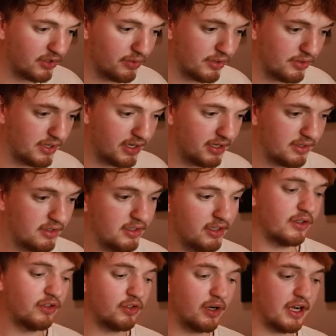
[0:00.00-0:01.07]
go with that.
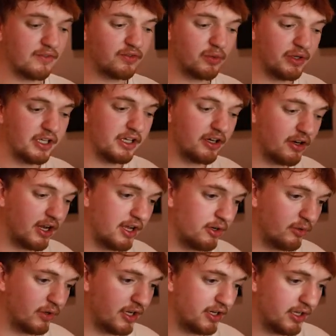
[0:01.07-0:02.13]
So after we get our
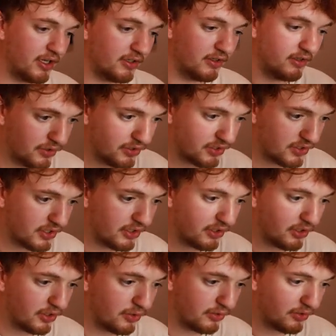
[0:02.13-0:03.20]
808 in, we're just gonna
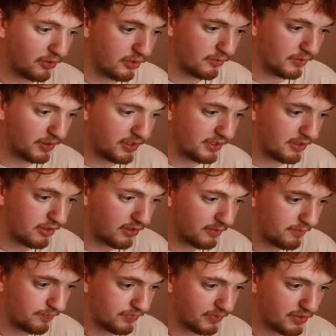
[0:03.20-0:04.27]
go over here,
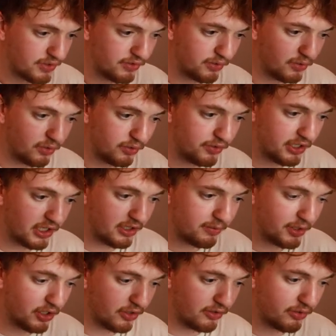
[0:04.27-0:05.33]
turn the whole
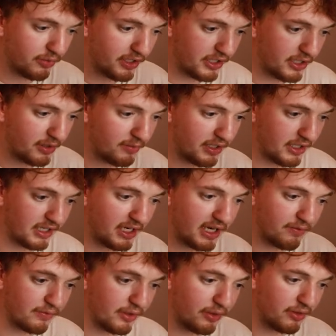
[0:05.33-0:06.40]
knob all the way up and
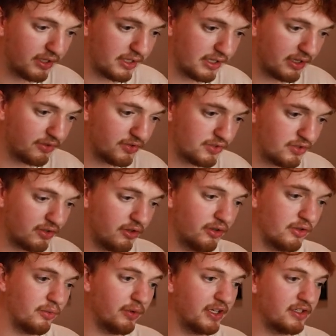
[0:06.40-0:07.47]
everything else
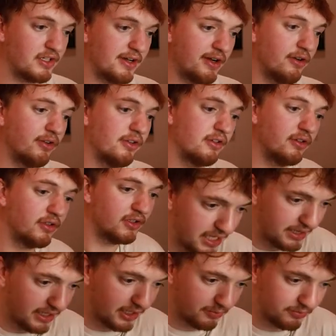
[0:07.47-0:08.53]
all the way down.
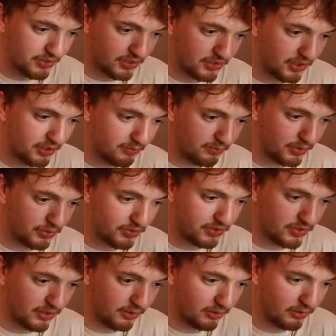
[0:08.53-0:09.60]
And then I'm just gonna
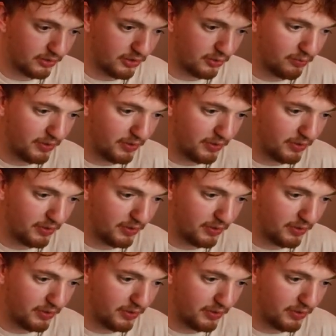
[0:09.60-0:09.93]
boost it a little